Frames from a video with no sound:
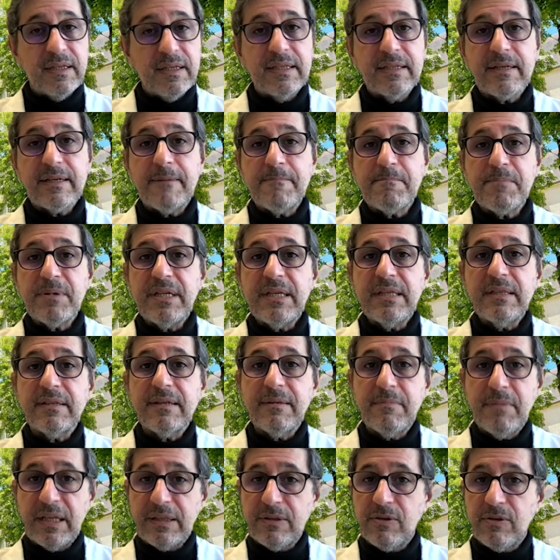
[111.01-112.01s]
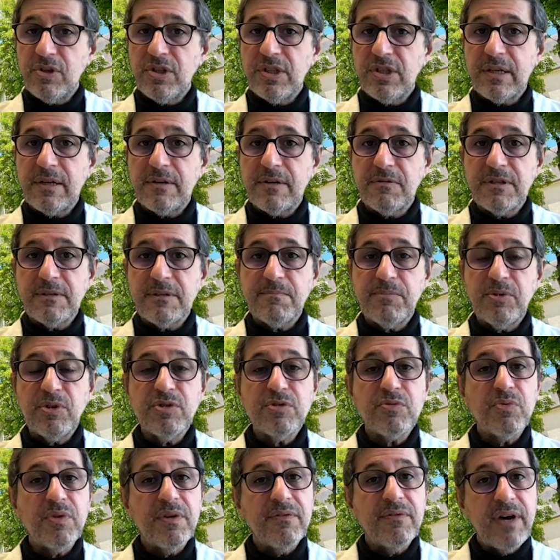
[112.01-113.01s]
in complete hematological
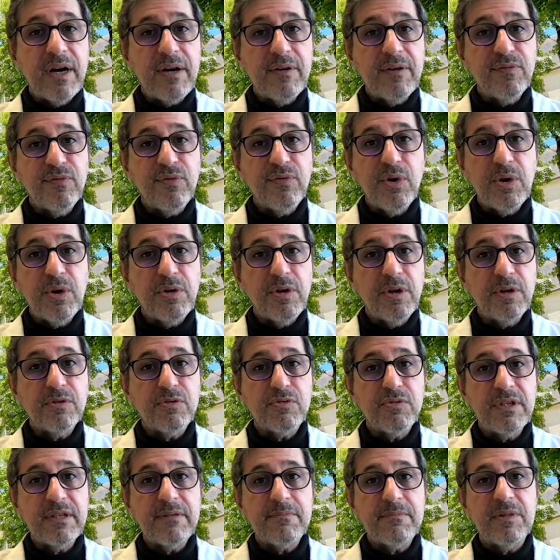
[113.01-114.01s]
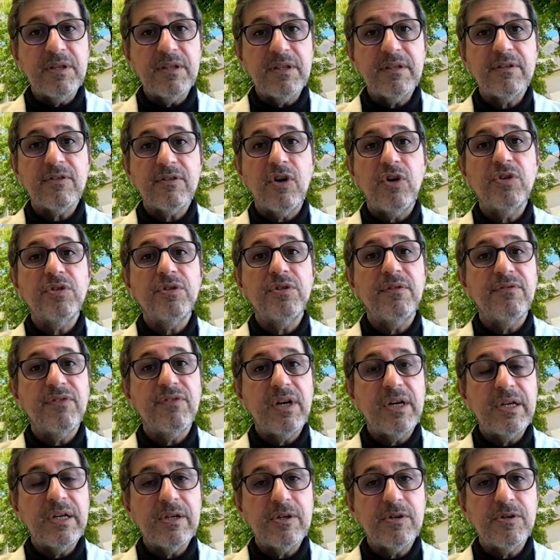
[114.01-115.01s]
response without further treatment on the
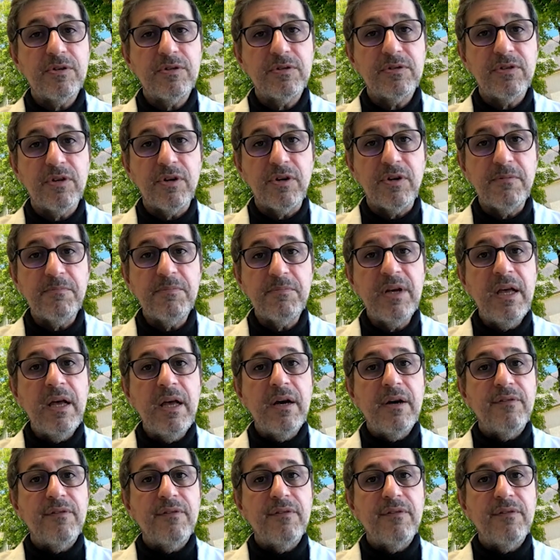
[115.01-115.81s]
very long term.